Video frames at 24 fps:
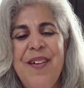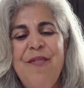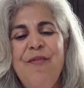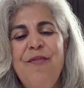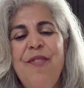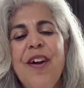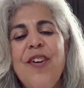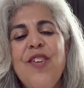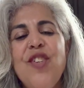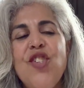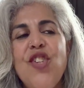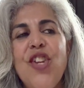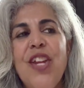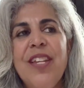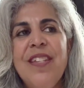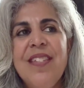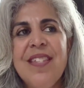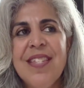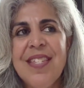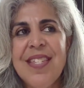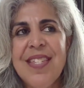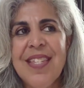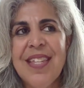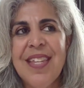
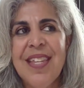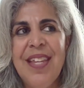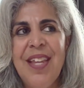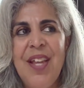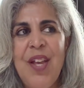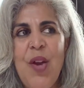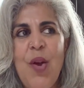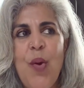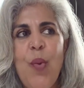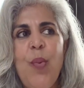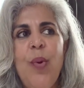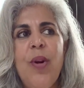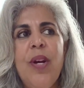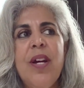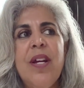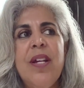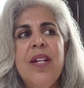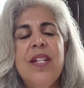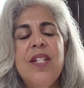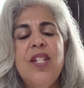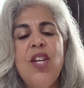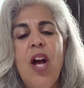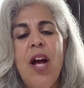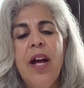Functions. We're going
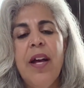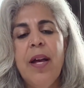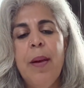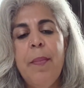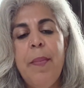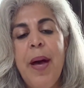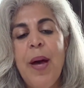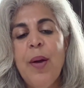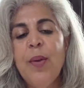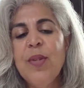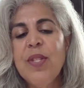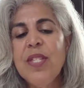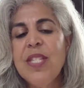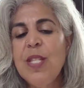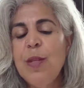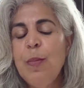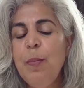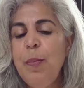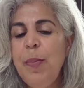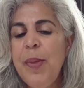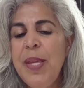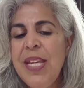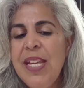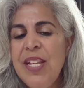to talk about
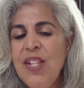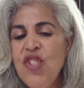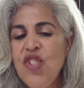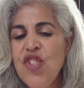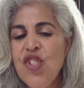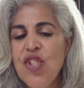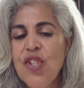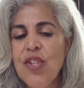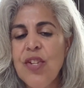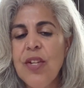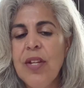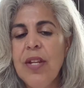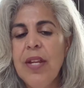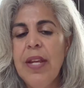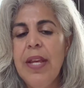speech,